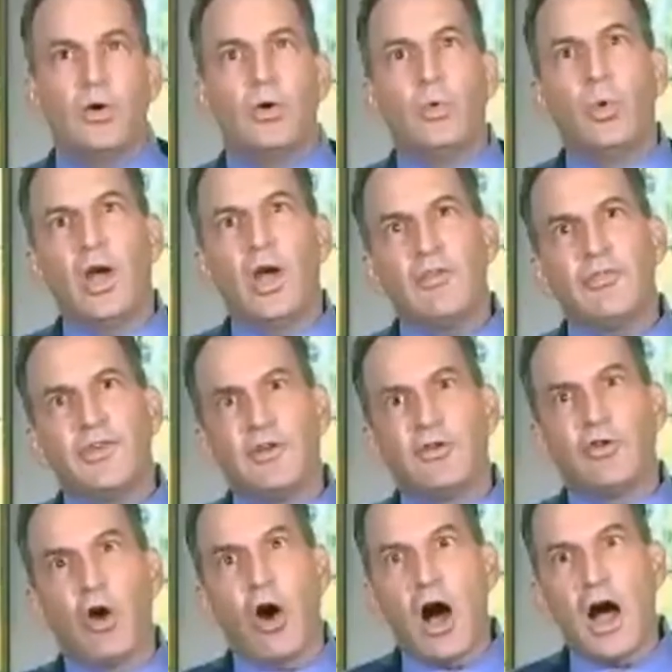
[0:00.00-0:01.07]
We often
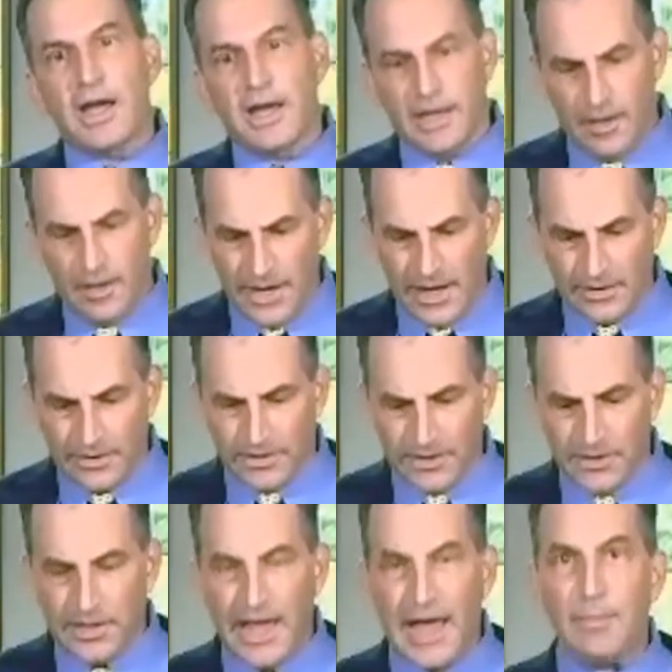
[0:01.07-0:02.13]
talk about a
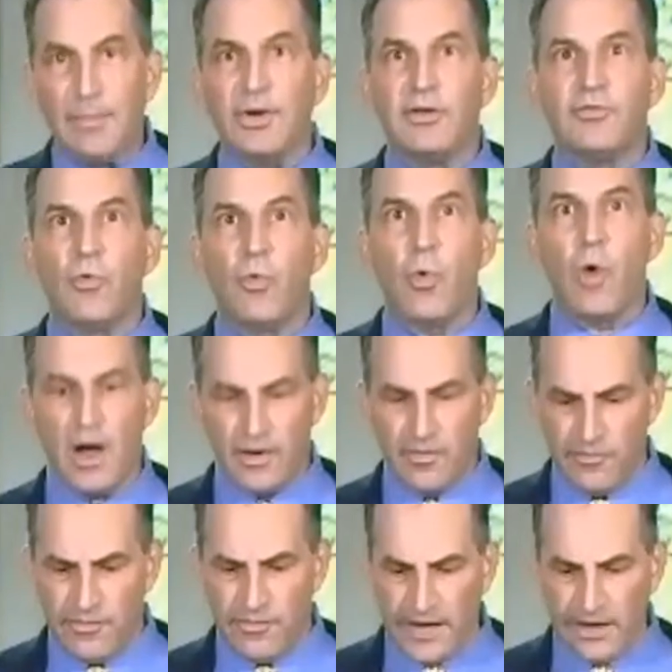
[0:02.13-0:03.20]
collaborative
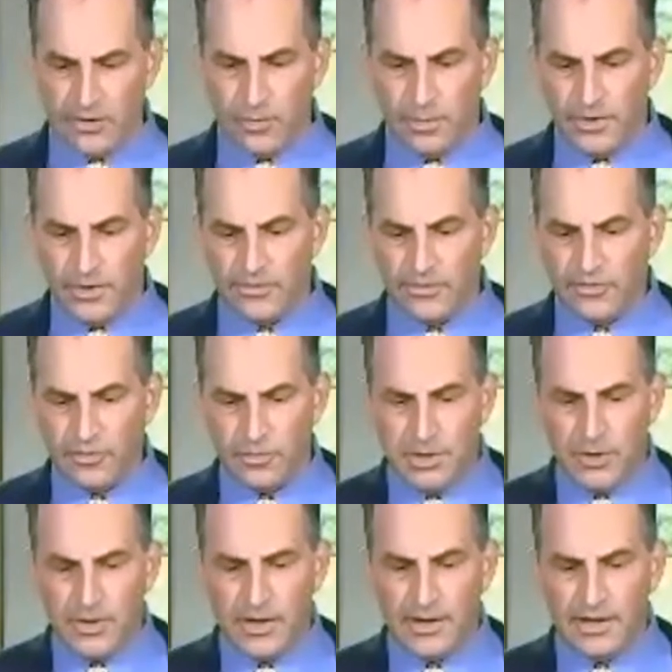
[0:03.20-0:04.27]
one Vanderbilt
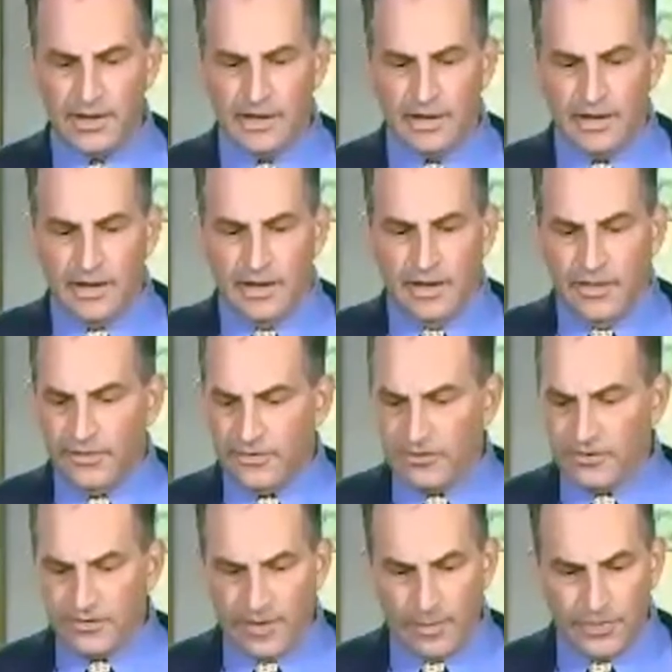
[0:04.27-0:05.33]
spirit. This
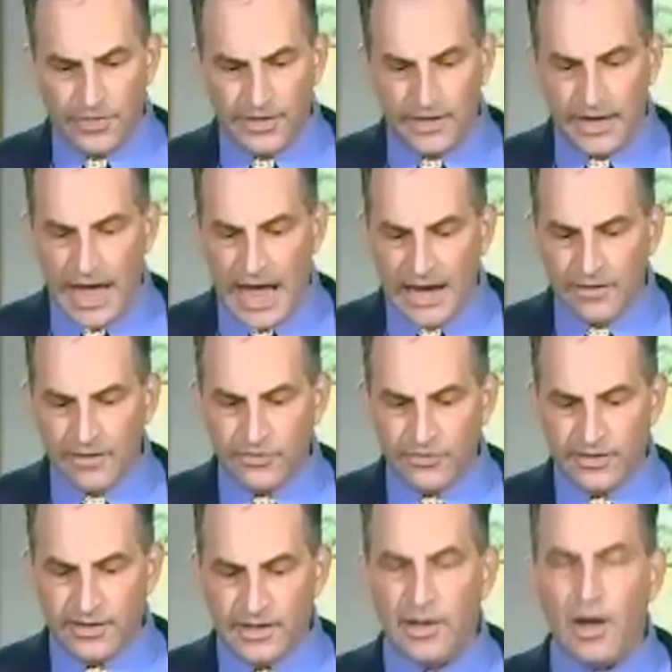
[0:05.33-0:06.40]
is something I've
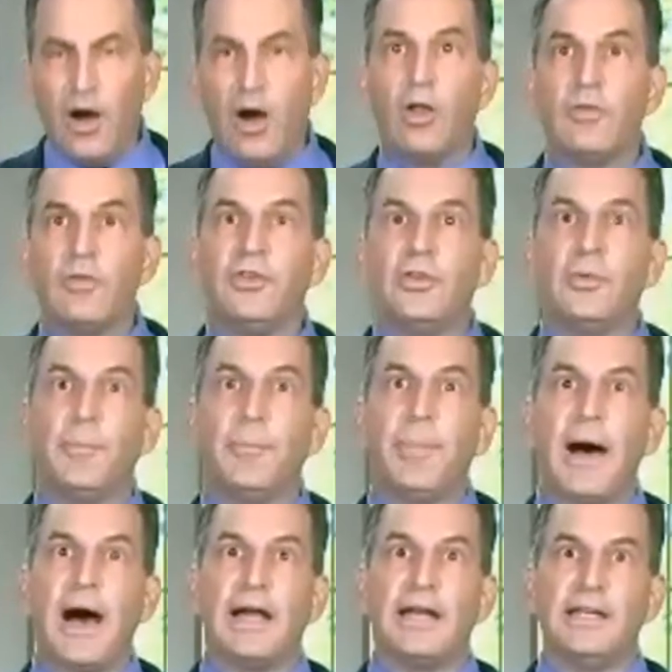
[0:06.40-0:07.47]
seen all of you
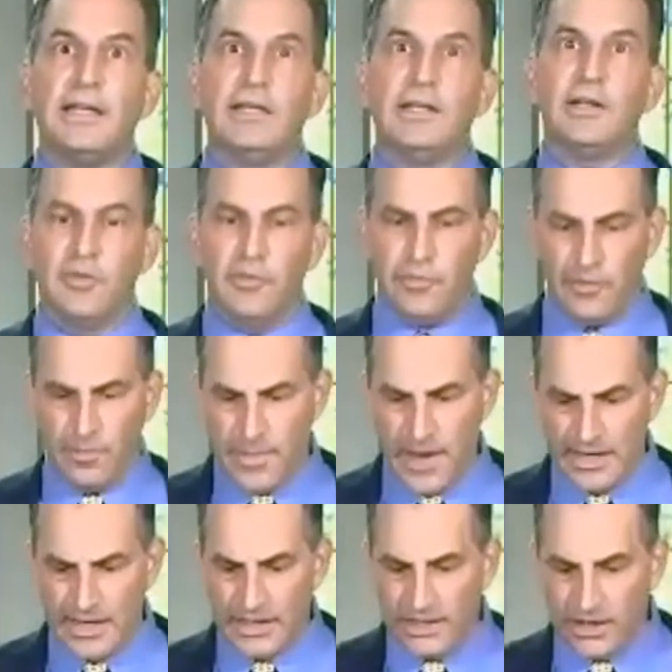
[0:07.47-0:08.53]
embody for
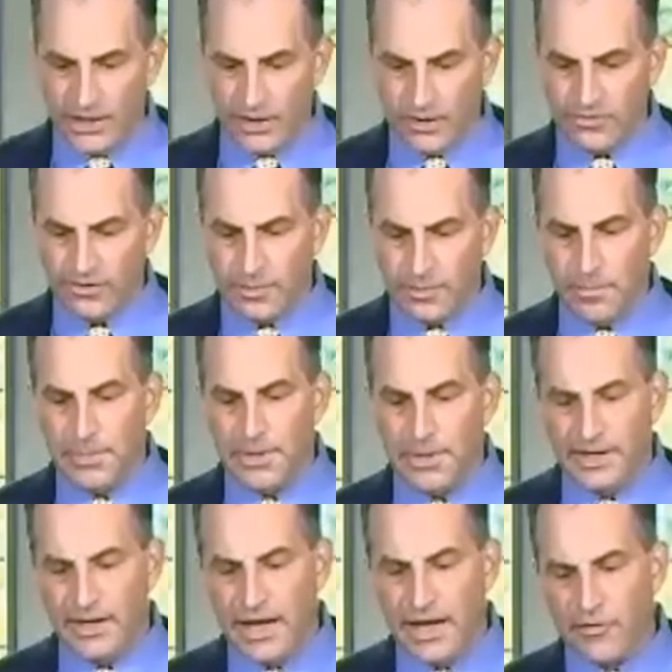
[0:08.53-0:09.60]
many years,
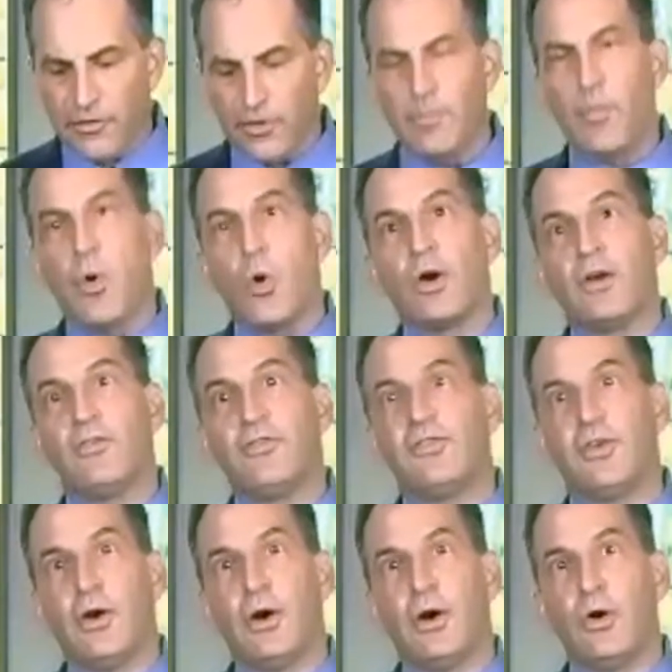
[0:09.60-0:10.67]
but never more
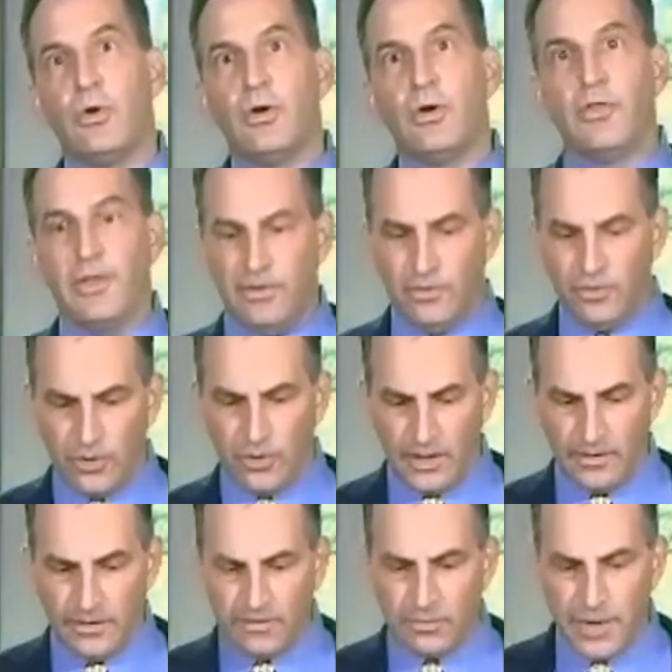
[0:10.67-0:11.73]
so than
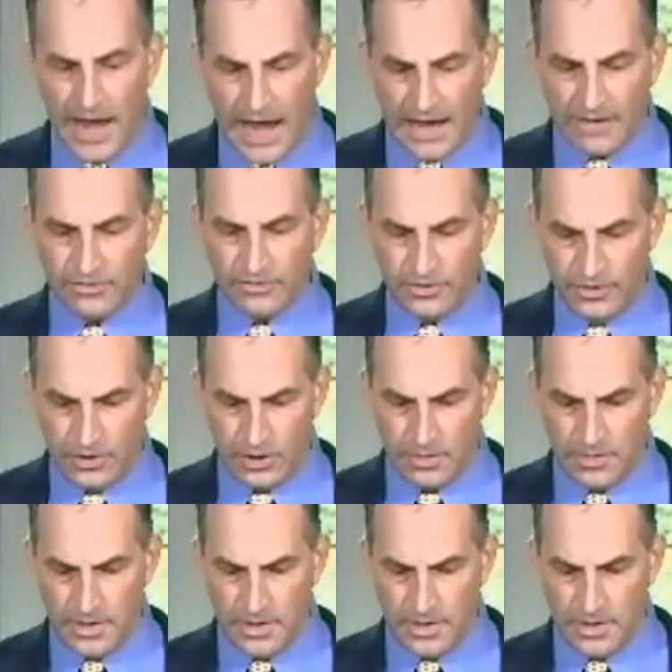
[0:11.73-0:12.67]
during this past year.